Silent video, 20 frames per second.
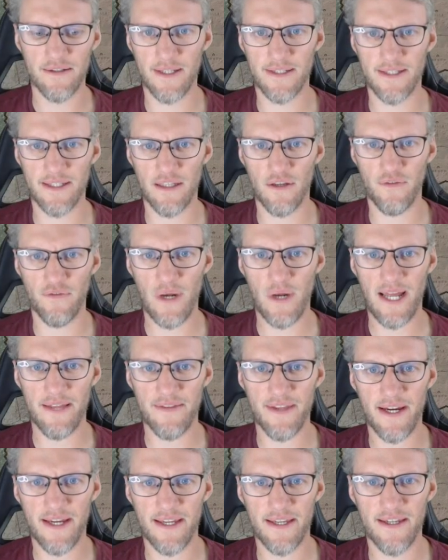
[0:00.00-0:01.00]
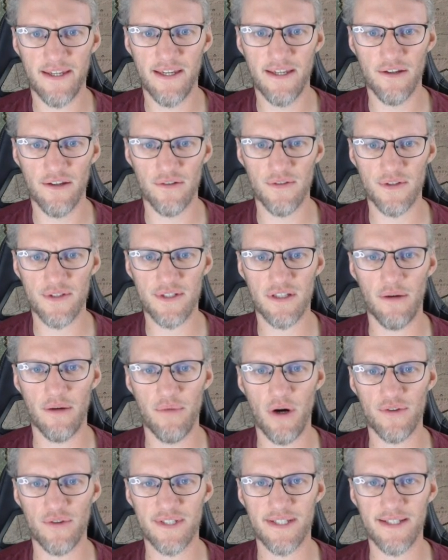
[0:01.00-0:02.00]
is in the Volodai Hills,
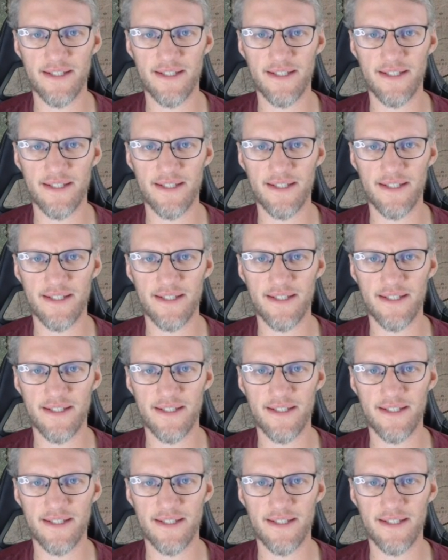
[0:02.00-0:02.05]
about